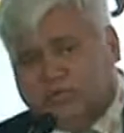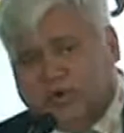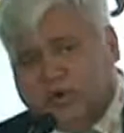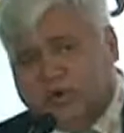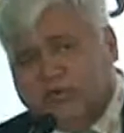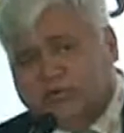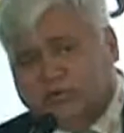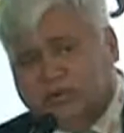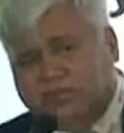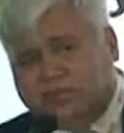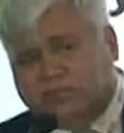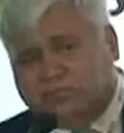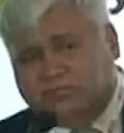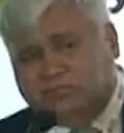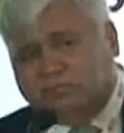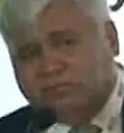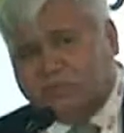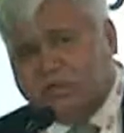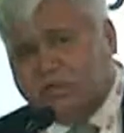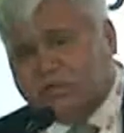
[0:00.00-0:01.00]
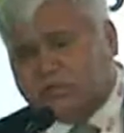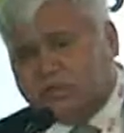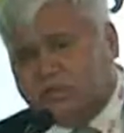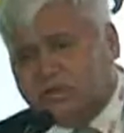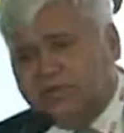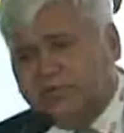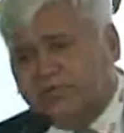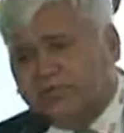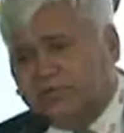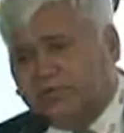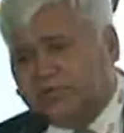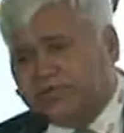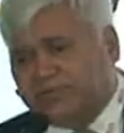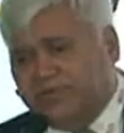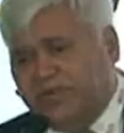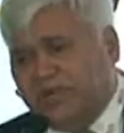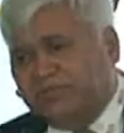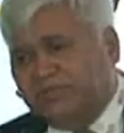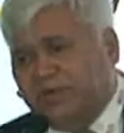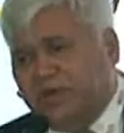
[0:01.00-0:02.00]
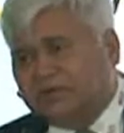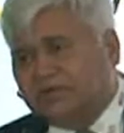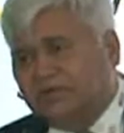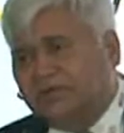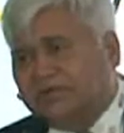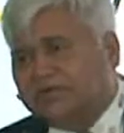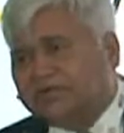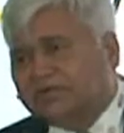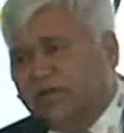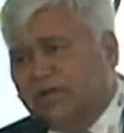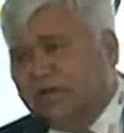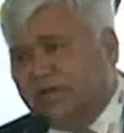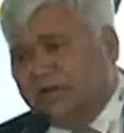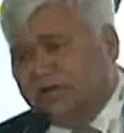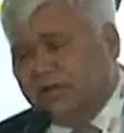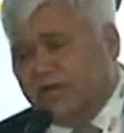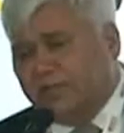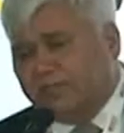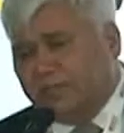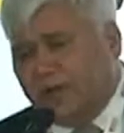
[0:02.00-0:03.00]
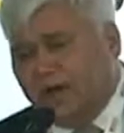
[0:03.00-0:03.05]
or one of the sort of statements of Digital India,